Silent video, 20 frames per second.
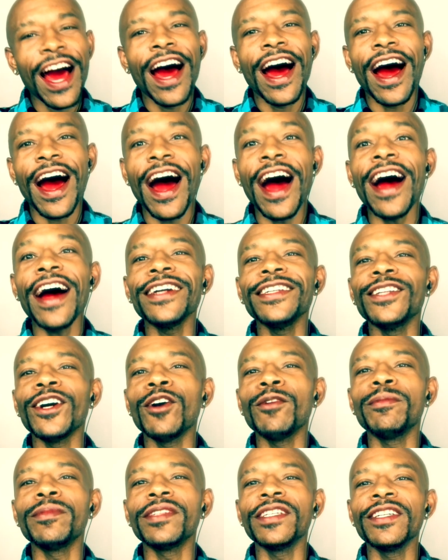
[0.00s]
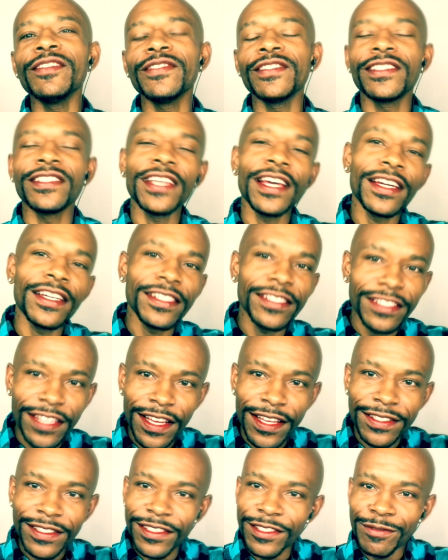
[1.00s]
I don't believe in second
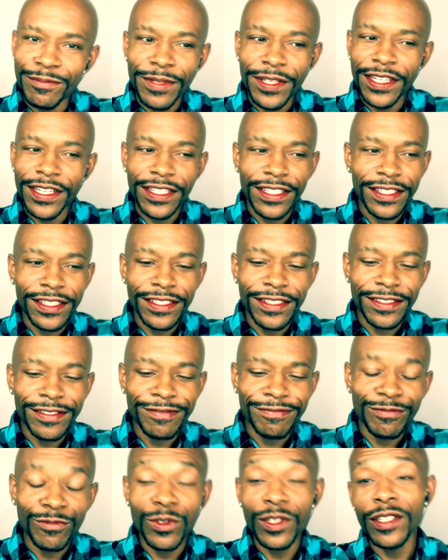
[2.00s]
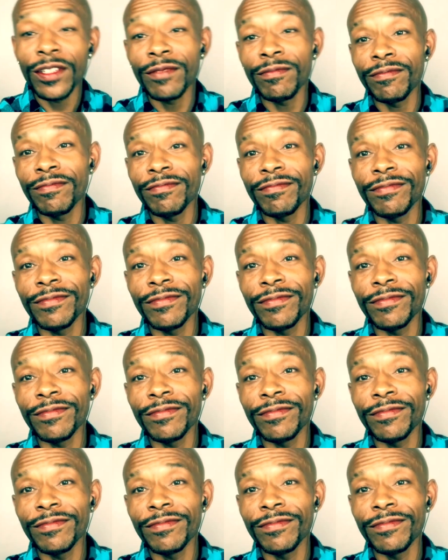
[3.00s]
chances because, well,